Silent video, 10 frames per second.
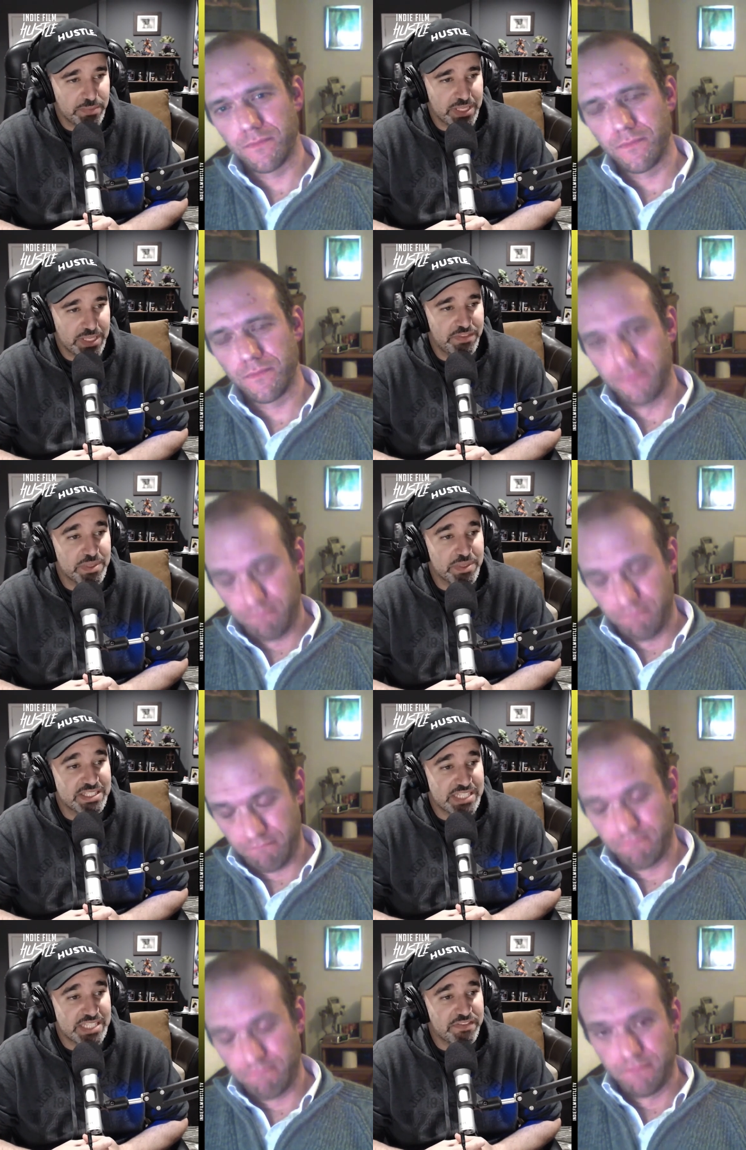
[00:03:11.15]
Speaker 1: to give them a
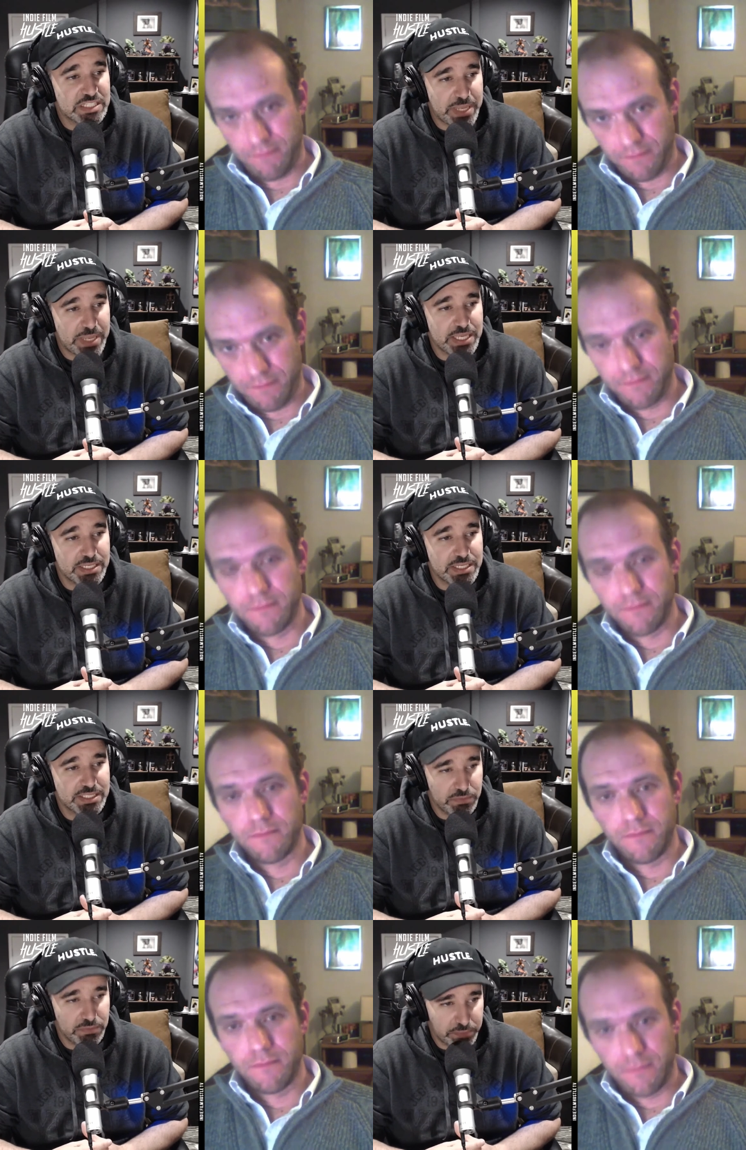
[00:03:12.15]
safe space
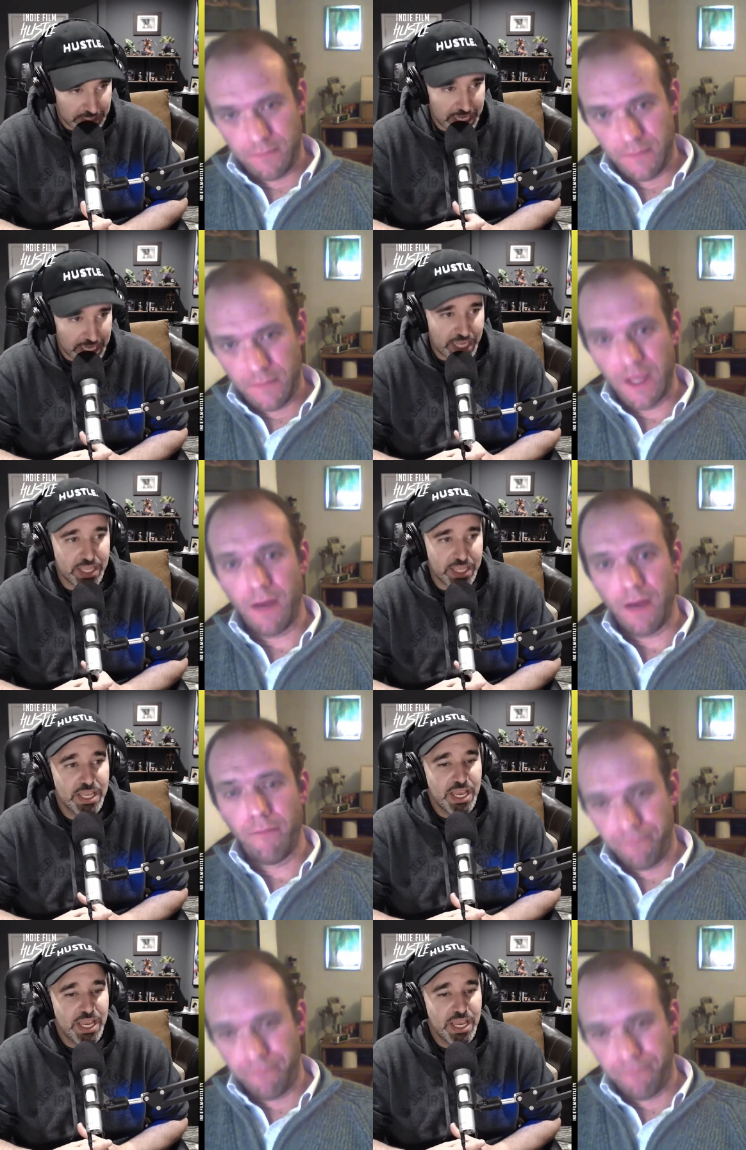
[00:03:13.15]
to play, yeah.
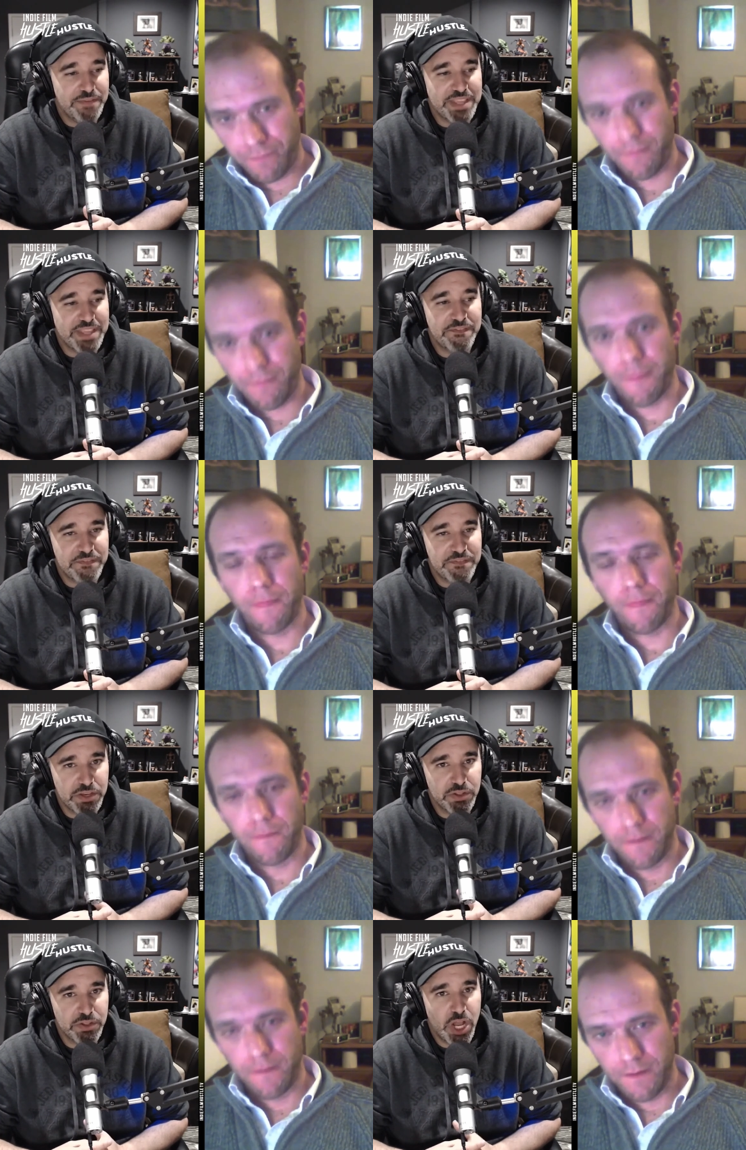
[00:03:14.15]
if they
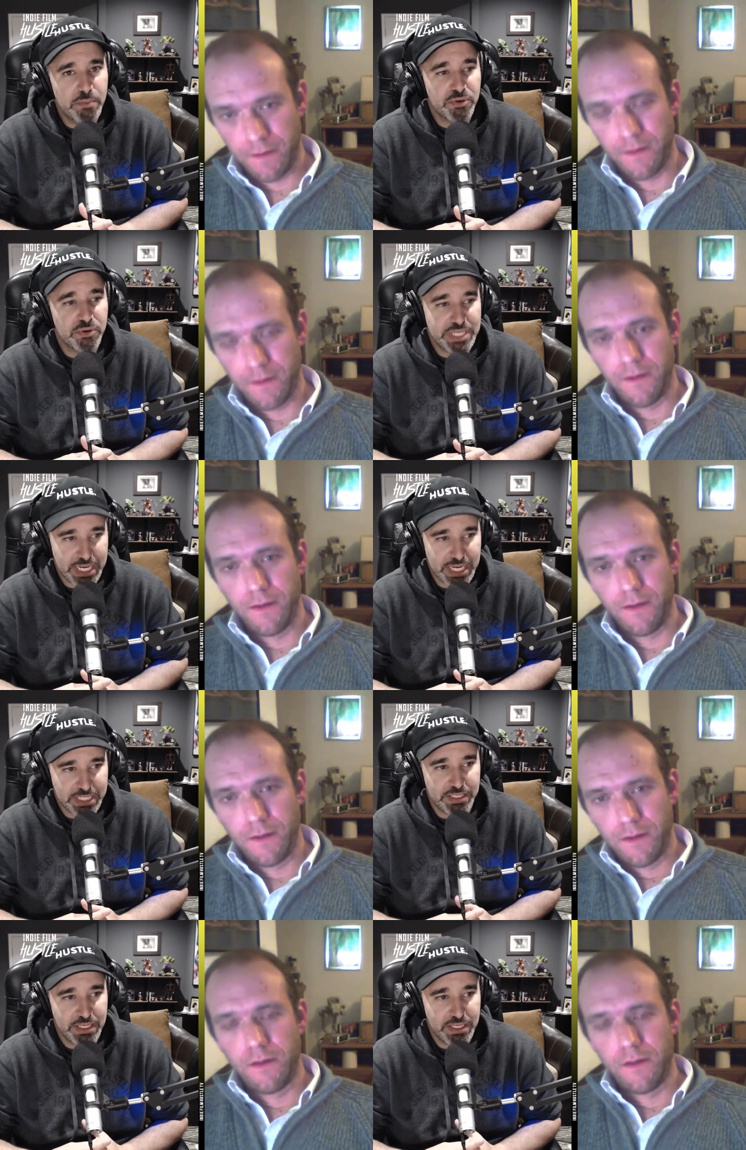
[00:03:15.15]
feel
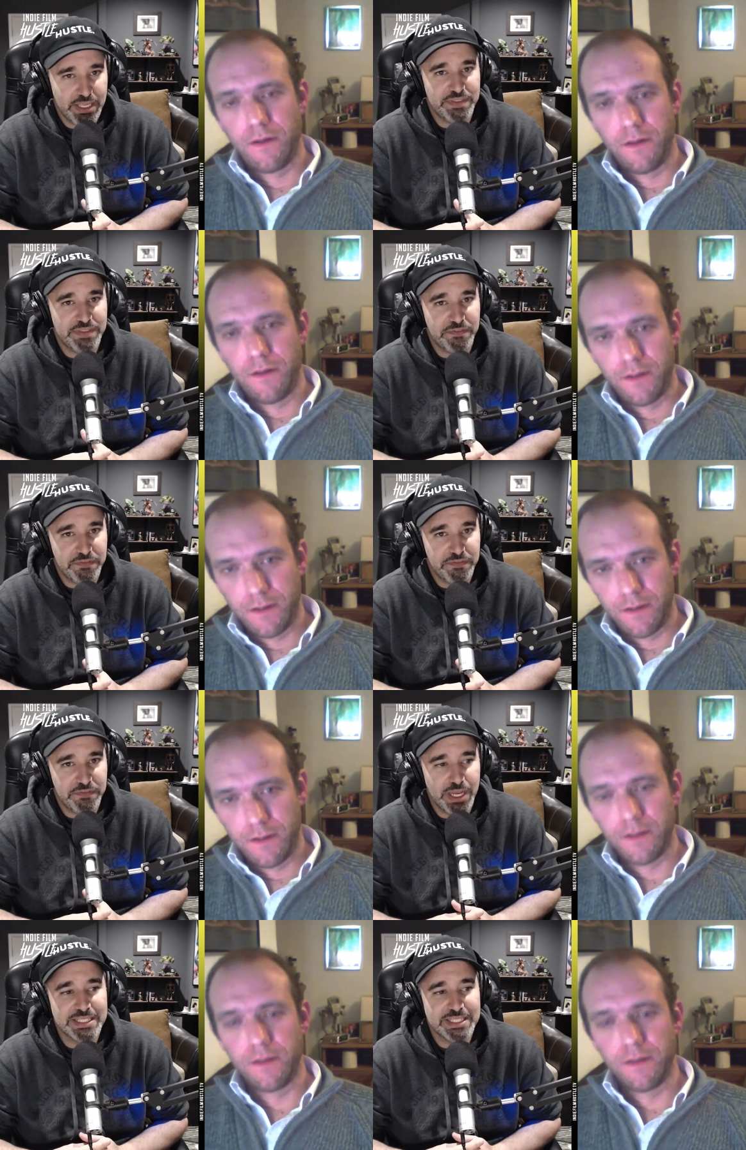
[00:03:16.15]
unprotected, if they
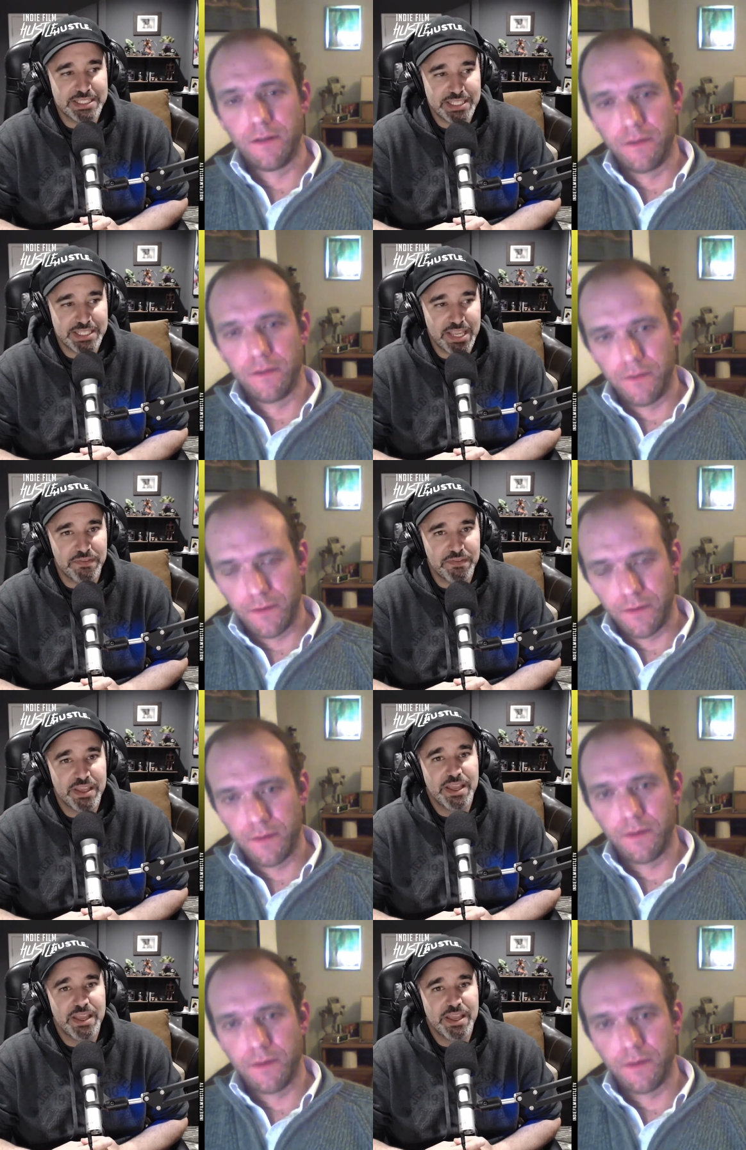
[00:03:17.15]
feel unsafe,
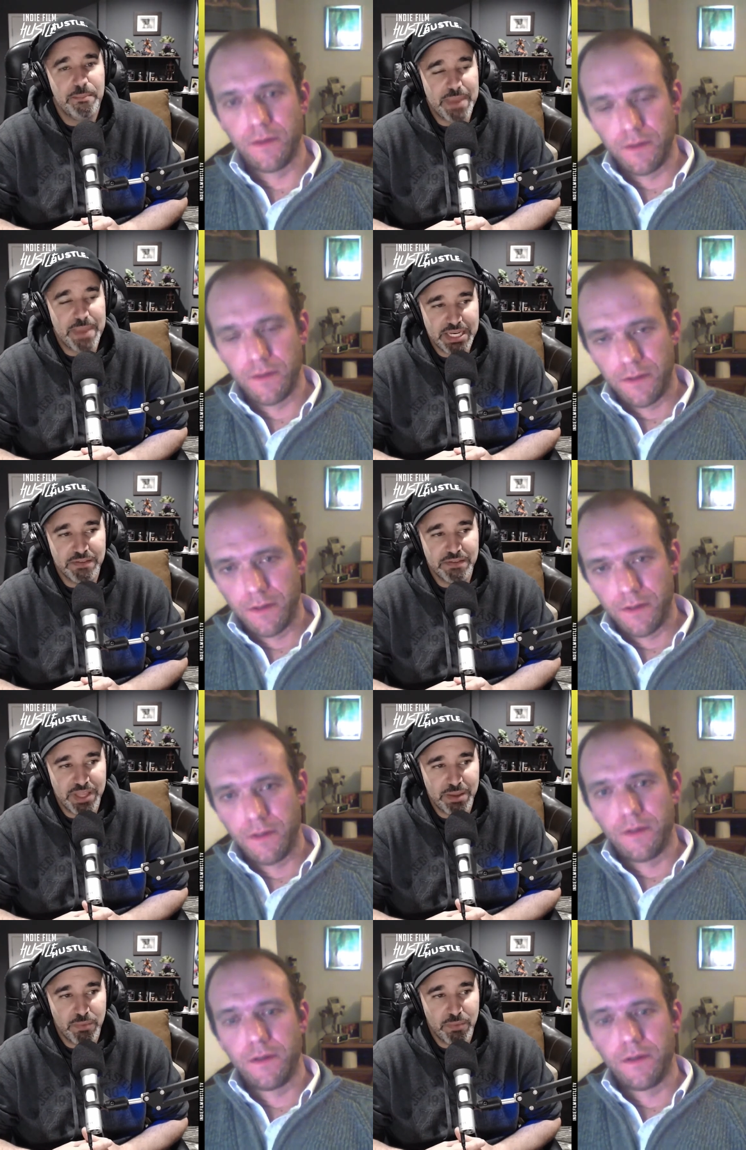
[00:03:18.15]
many of
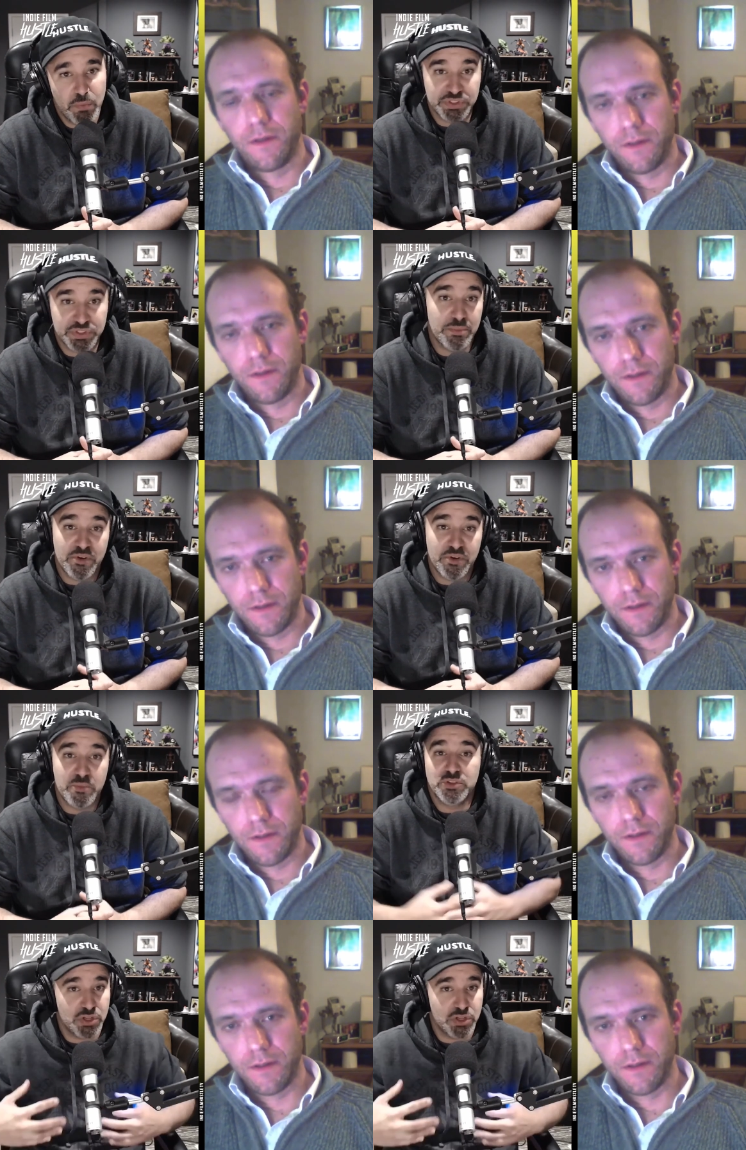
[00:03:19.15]
them, some of them
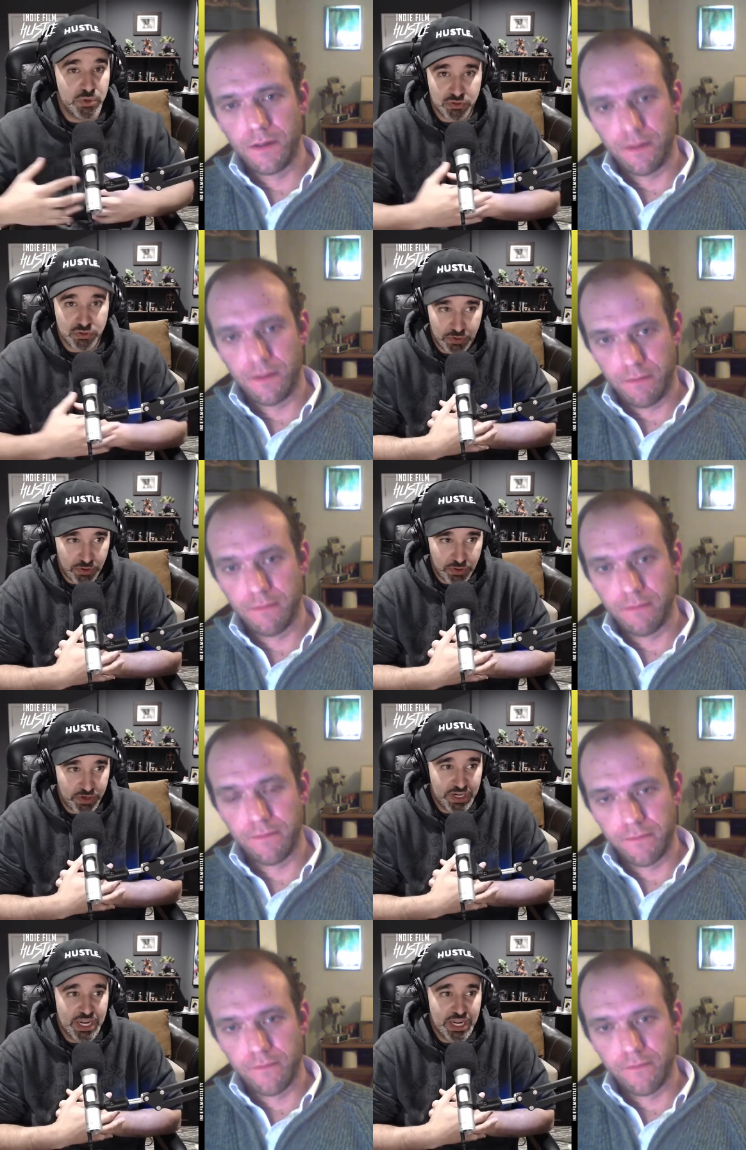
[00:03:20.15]
will just go introvert,